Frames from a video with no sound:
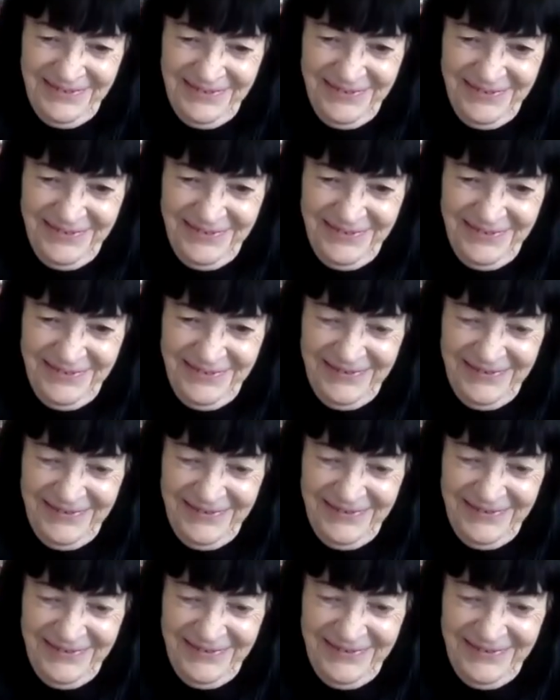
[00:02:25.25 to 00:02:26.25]

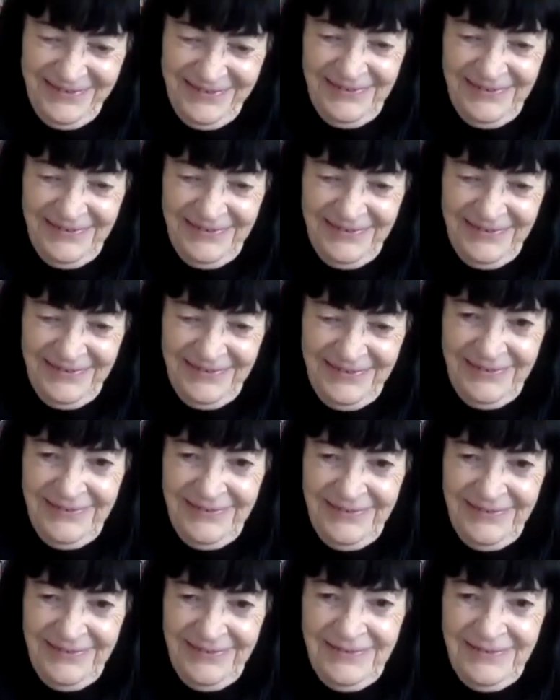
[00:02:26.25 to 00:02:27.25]

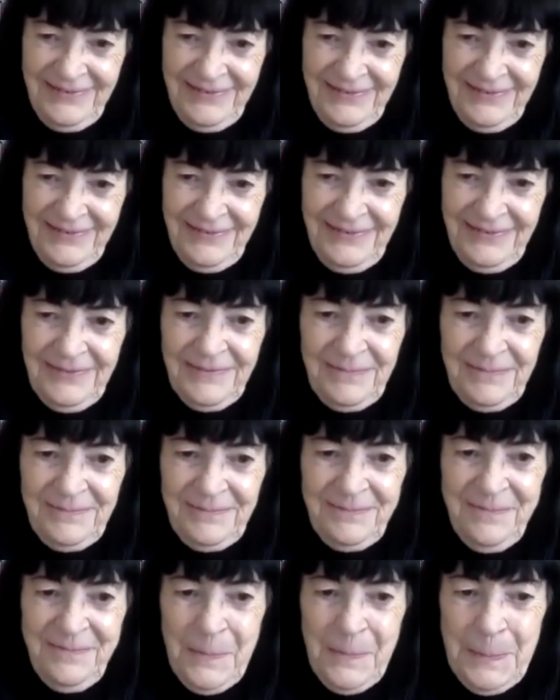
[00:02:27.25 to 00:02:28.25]

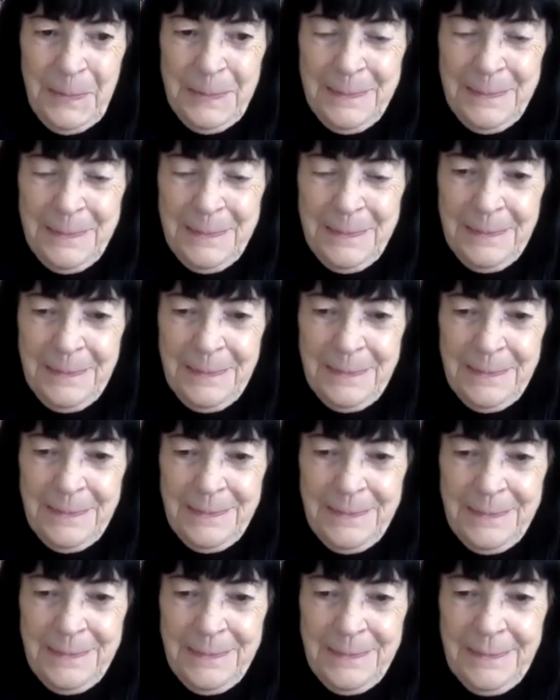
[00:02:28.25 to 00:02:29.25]

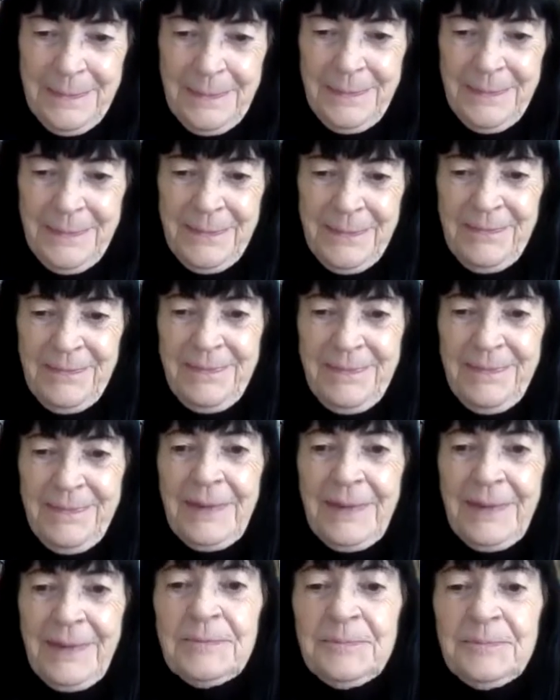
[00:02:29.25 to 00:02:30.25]

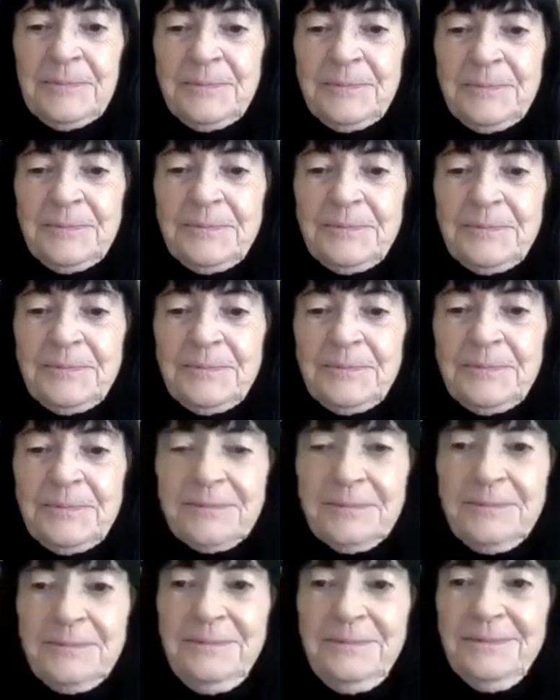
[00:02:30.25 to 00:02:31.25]

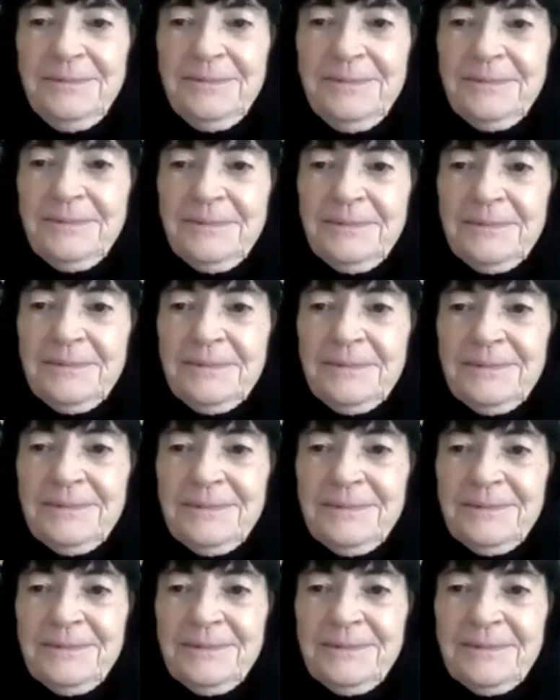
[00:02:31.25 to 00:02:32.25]

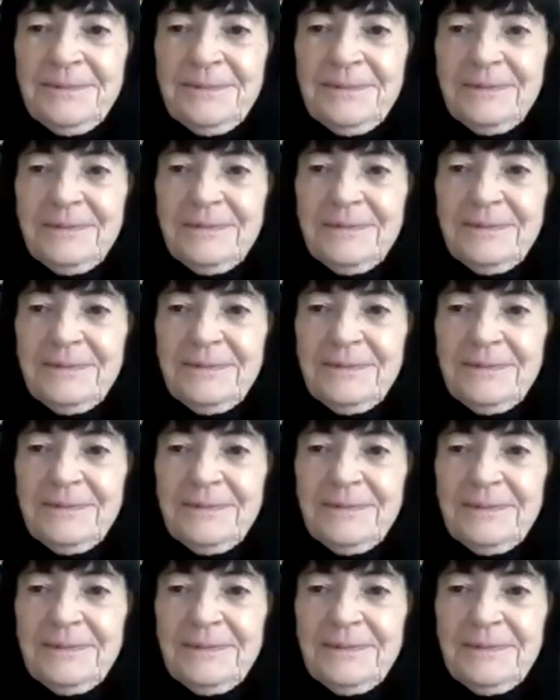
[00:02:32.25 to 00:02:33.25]
(not speaking)